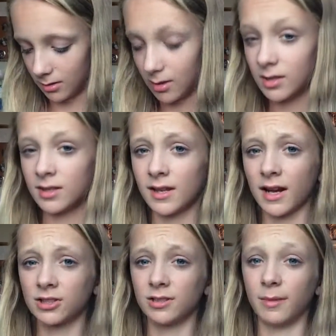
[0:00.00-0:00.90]
This isn't
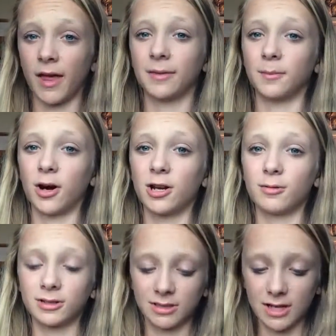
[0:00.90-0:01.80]
actually a Bath and Body
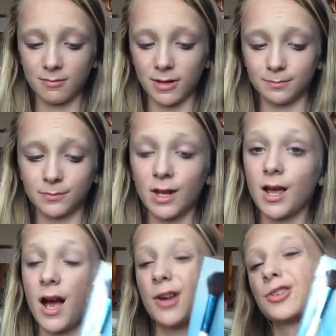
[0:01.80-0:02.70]
Works thing, but
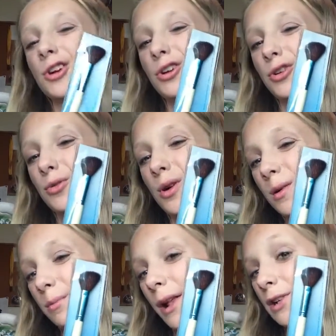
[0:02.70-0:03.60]
I just got a new
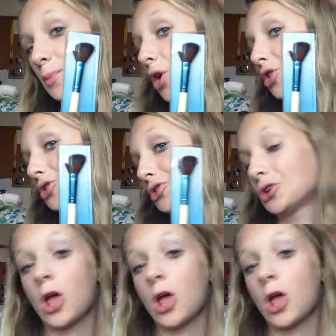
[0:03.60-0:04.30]
blush brush.